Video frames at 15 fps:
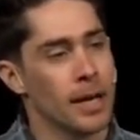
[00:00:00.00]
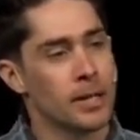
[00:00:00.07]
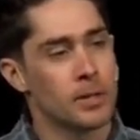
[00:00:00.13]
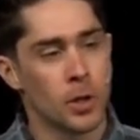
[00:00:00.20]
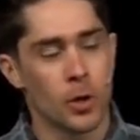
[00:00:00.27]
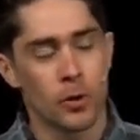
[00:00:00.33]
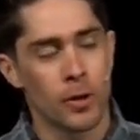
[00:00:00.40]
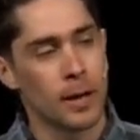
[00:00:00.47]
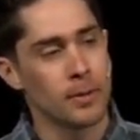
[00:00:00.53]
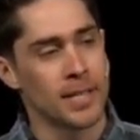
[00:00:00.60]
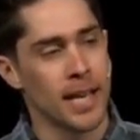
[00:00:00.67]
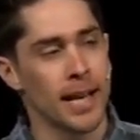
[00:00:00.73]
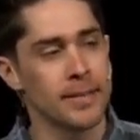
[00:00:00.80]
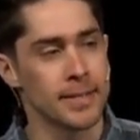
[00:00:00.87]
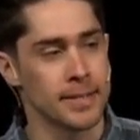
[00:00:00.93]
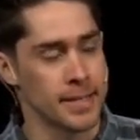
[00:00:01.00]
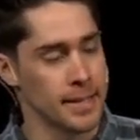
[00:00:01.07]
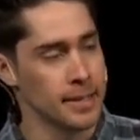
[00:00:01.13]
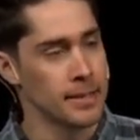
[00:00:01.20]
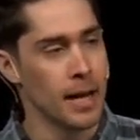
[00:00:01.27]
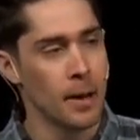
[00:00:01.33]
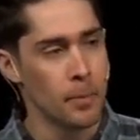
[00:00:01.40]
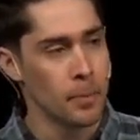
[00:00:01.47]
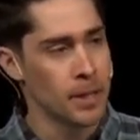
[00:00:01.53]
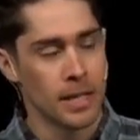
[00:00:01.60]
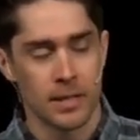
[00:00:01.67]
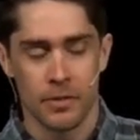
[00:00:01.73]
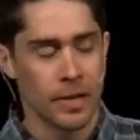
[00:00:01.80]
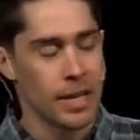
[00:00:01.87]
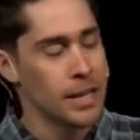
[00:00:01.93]
I, told her I was hesitant, not
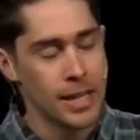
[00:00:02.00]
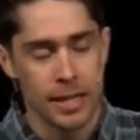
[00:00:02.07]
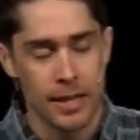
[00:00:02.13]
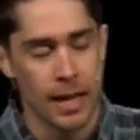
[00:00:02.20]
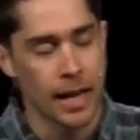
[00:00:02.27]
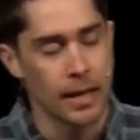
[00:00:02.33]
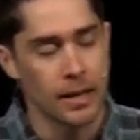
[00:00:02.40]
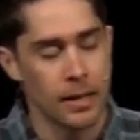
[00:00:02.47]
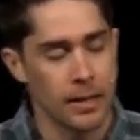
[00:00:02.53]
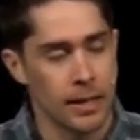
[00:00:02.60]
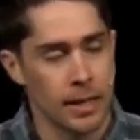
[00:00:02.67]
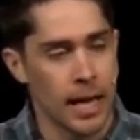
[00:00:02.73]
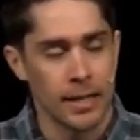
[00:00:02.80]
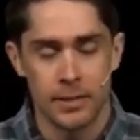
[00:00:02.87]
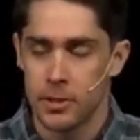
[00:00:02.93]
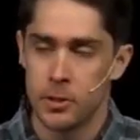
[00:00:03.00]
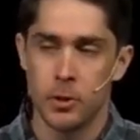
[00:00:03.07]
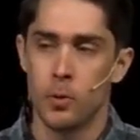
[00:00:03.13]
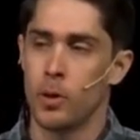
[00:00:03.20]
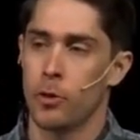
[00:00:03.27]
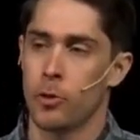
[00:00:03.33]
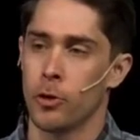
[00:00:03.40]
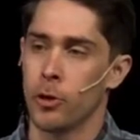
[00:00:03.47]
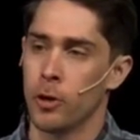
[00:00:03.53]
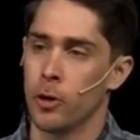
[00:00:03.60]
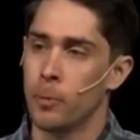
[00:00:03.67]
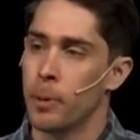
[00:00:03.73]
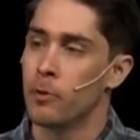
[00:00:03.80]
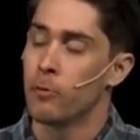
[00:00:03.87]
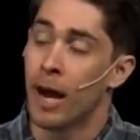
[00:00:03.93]
because of anything uh, that had to do with her,
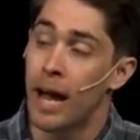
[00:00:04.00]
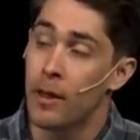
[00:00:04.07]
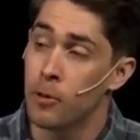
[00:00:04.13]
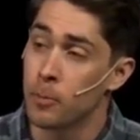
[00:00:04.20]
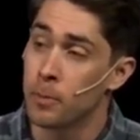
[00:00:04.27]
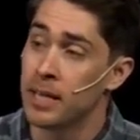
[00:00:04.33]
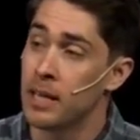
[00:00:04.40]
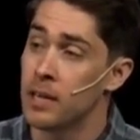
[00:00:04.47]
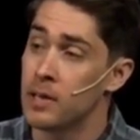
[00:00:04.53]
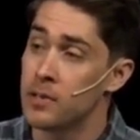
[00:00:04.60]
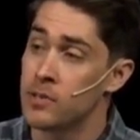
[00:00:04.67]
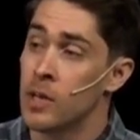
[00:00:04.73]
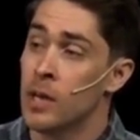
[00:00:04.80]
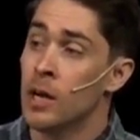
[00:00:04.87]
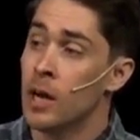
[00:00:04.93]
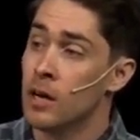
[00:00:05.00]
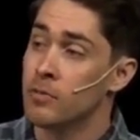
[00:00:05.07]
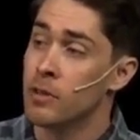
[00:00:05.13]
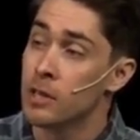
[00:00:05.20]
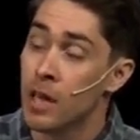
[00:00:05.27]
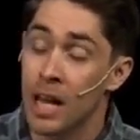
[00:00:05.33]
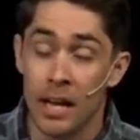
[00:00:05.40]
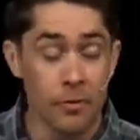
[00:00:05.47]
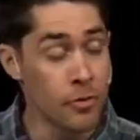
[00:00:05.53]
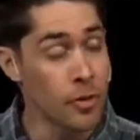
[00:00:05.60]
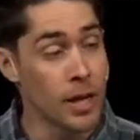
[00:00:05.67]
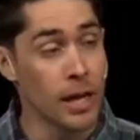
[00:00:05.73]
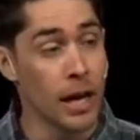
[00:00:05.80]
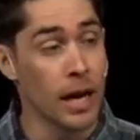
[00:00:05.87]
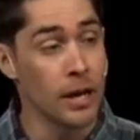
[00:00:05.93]
but rather because of the life
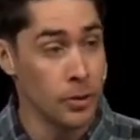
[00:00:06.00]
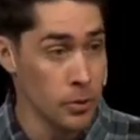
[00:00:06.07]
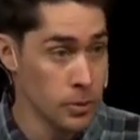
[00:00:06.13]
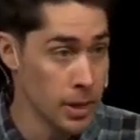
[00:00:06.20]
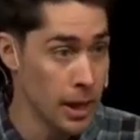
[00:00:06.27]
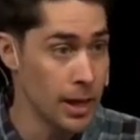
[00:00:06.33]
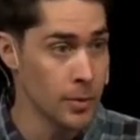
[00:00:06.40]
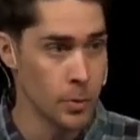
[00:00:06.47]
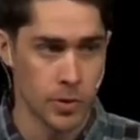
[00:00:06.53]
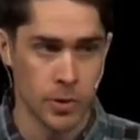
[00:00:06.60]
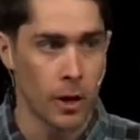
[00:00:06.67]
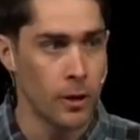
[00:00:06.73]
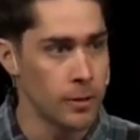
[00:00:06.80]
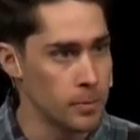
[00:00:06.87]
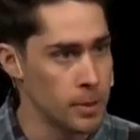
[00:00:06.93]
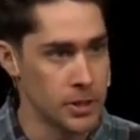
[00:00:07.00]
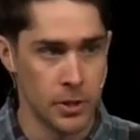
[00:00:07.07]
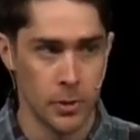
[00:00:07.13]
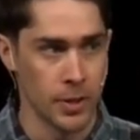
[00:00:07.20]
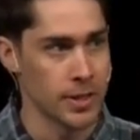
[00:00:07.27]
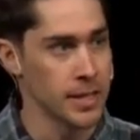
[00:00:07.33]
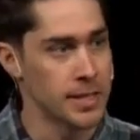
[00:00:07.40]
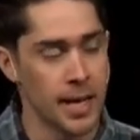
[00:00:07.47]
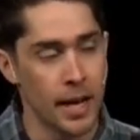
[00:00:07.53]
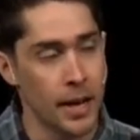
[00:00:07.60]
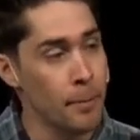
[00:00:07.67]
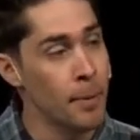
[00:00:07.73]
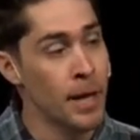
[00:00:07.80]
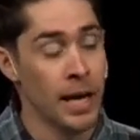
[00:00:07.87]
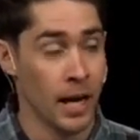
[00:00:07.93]
that I knew God was calling me to. At the
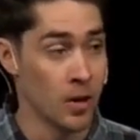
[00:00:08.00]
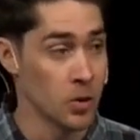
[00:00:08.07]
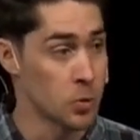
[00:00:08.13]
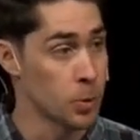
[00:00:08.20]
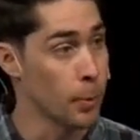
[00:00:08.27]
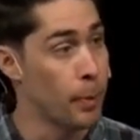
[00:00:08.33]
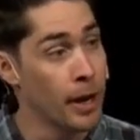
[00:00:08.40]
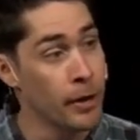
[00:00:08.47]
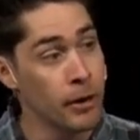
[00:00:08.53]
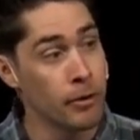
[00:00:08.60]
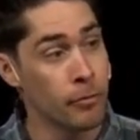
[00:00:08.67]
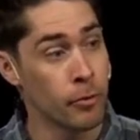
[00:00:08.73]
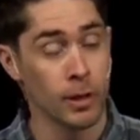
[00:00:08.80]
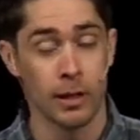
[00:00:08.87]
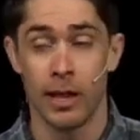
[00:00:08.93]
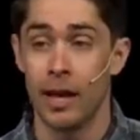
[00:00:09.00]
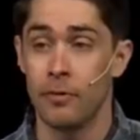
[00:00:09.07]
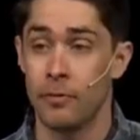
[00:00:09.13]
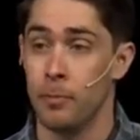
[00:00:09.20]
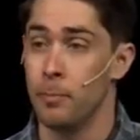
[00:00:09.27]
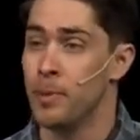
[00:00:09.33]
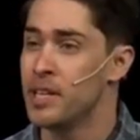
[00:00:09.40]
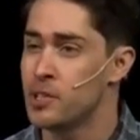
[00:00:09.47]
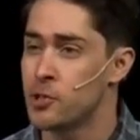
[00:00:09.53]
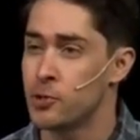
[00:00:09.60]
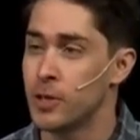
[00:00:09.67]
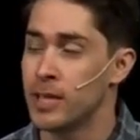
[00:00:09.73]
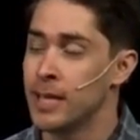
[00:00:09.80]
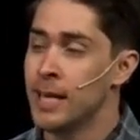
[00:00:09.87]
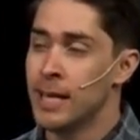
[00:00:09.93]
time, I was preparing for a life in
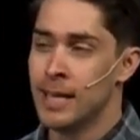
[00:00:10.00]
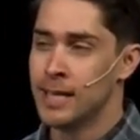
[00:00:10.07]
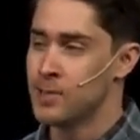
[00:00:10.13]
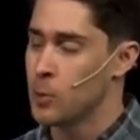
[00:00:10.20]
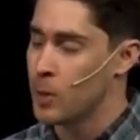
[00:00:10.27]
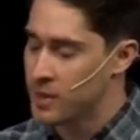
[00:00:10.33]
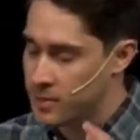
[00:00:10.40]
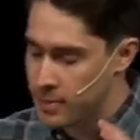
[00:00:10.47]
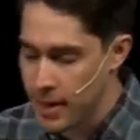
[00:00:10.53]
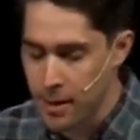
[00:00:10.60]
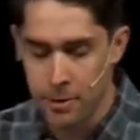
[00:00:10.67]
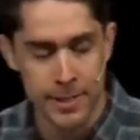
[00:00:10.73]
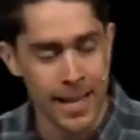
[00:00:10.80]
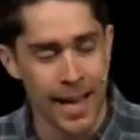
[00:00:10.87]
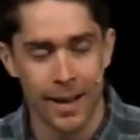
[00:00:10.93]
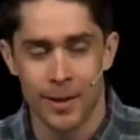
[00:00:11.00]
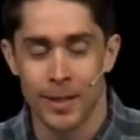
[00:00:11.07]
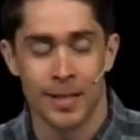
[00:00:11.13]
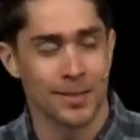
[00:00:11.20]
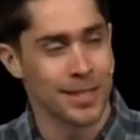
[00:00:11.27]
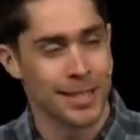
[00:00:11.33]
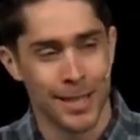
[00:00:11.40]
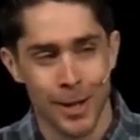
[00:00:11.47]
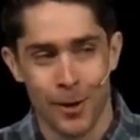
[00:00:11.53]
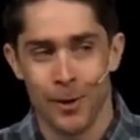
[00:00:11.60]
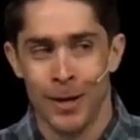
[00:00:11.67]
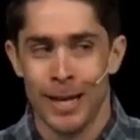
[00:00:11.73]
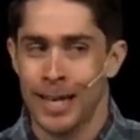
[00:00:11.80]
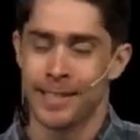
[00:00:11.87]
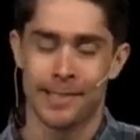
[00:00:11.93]
ministry, and so I sat her down. I was like, you know,
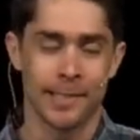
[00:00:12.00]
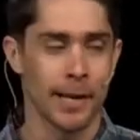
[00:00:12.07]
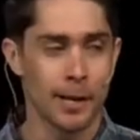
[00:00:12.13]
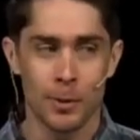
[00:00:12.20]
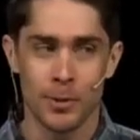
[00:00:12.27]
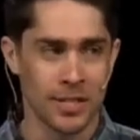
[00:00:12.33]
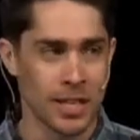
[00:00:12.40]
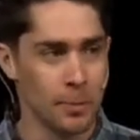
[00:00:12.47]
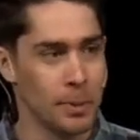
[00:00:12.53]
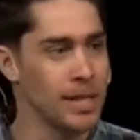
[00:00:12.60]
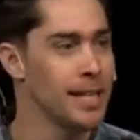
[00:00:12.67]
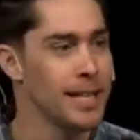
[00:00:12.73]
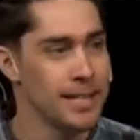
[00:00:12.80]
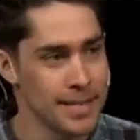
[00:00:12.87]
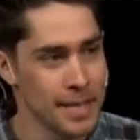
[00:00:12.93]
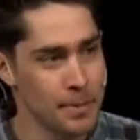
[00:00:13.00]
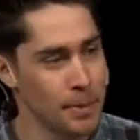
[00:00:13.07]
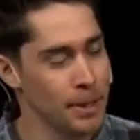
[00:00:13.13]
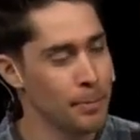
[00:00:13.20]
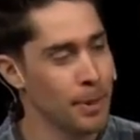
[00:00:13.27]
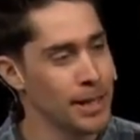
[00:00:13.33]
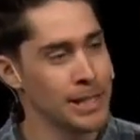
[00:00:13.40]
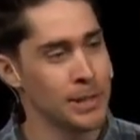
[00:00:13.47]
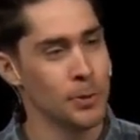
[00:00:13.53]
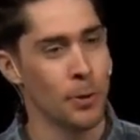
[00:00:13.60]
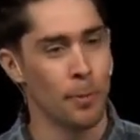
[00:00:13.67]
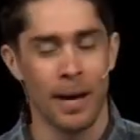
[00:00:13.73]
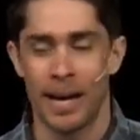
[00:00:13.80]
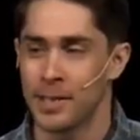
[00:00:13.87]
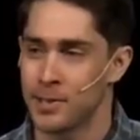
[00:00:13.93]
it's not always going to be easy being married to a
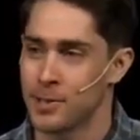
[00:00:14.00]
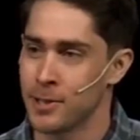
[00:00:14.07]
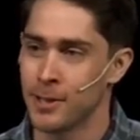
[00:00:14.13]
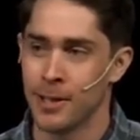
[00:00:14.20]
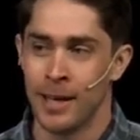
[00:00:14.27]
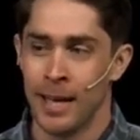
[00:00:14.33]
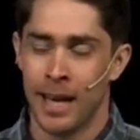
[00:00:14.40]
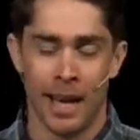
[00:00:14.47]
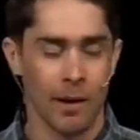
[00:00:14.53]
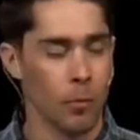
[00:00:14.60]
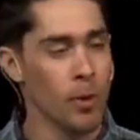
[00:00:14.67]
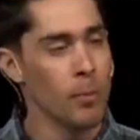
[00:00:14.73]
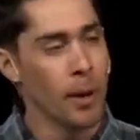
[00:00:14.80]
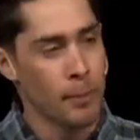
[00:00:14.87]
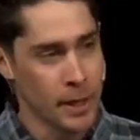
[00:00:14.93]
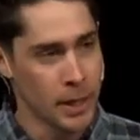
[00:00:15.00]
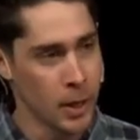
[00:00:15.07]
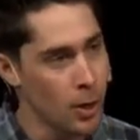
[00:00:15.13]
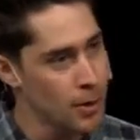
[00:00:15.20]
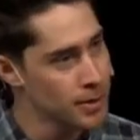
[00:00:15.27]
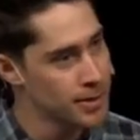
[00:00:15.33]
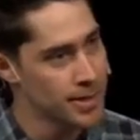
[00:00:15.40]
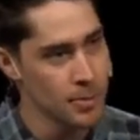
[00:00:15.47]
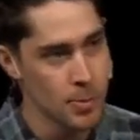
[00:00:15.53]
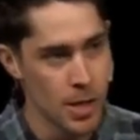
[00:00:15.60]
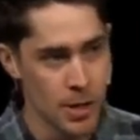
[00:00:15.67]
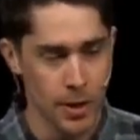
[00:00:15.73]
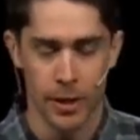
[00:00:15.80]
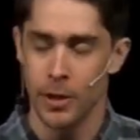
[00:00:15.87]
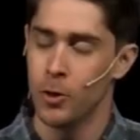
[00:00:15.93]
pastor, and we might be called somewhere
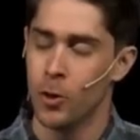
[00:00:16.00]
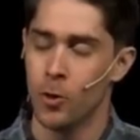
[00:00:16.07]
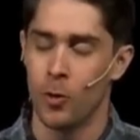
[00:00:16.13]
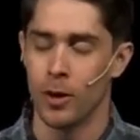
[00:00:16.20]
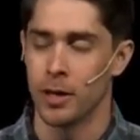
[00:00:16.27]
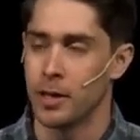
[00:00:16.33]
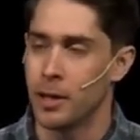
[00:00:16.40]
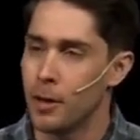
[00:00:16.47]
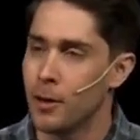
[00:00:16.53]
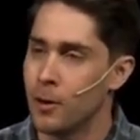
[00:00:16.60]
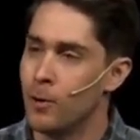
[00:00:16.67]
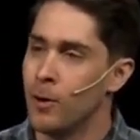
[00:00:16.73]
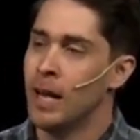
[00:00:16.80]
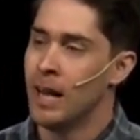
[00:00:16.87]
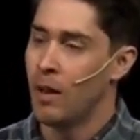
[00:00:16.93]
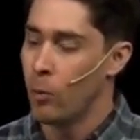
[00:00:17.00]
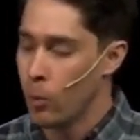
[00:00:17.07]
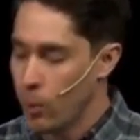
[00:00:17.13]
that you don't want to go, and